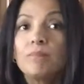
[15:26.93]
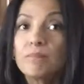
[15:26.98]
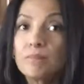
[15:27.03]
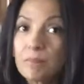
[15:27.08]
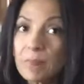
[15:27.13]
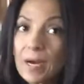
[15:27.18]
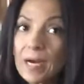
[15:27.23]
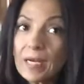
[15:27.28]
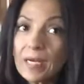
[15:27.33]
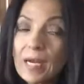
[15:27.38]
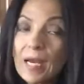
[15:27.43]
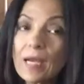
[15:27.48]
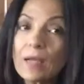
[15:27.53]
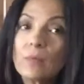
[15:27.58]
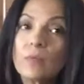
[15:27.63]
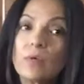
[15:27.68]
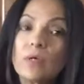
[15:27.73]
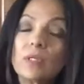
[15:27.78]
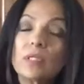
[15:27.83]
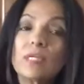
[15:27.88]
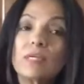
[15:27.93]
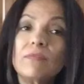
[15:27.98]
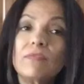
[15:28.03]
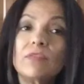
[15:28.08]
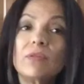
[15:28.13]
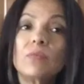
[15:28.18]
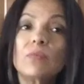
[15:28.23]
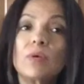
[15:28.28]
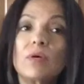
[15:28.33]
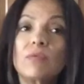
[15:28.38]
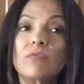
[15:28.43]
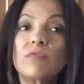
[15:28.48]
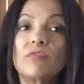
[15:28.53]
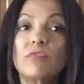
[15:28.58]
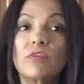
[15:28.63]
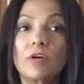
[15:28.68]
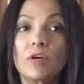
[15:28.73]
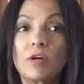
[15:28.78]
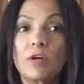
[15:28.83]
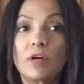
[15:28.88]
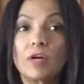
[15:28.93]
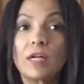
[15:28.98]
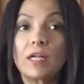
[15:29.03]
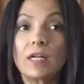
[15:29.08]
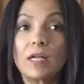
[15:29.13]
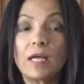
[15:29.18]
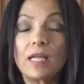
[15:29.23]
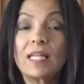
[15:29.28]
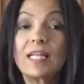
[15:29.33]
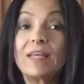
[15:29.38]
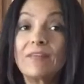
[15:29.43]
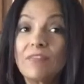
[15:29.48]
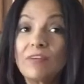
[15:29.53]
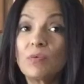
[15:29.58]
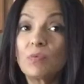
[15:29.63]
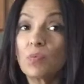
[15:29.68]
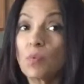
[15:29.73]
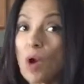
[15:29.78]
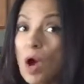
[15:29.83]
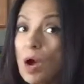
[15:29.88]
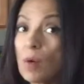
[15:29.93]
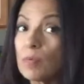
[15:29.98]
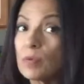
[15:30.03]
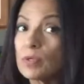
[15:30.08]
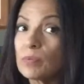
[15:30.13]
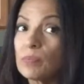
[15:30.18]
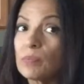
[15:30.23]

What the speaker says: But I will leave the one for Living Raw with